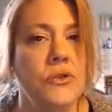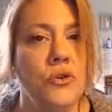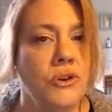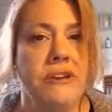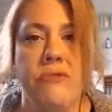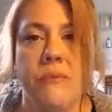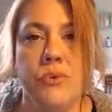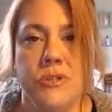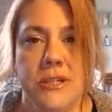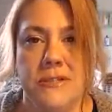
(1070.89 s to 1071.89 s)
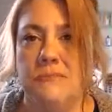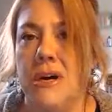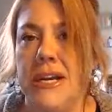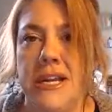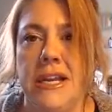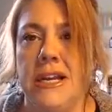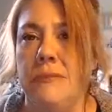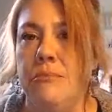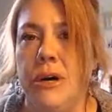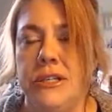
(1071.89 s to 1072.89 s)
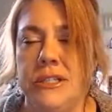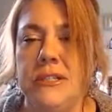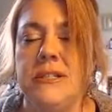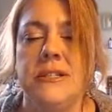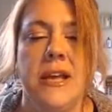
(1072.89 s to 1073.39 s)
Green represents money and abundance,